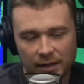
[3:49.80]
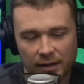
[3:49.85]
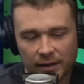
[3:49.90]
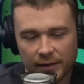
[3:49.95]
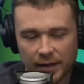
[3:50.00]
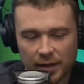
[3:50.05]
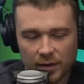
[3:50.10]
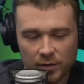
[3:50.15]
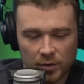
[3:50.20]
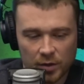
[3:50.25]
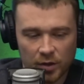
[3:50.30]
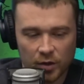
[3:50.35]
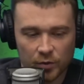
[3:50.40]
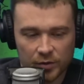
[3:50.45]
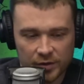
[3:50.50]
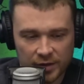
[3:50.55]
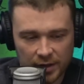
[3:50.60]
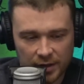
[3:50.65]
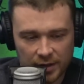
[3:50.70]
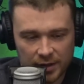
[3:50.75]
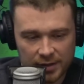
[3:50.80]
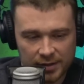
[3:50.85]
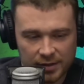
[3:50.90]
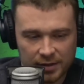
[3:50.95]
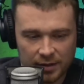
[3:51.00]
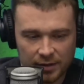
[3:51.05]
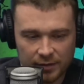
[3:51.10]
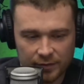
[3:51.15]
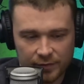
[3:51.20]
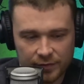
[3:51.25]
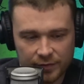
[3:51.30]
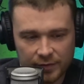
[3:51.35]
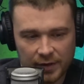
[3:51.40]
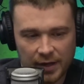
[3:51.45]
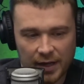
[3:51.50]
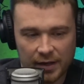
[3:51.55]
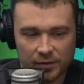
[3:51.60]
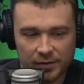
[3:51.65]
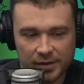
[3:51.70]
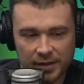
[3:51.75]
and I think you'll see this
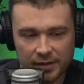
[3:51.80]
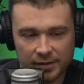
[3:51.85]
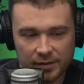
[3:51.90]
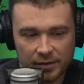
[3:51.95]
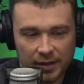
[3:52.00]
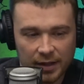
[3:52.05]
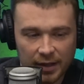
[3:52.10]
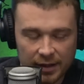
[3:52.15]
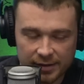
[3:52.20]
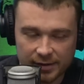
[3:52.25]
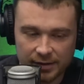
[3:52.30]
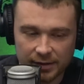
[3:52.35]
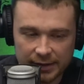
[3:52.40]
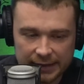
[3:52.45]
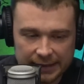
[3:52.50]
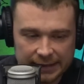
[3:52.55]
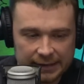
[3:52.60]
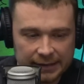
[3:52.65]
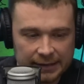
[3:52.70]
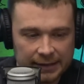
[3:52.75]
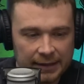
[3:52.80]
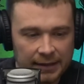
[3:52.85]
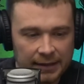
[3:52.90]
you'll see this on the other side.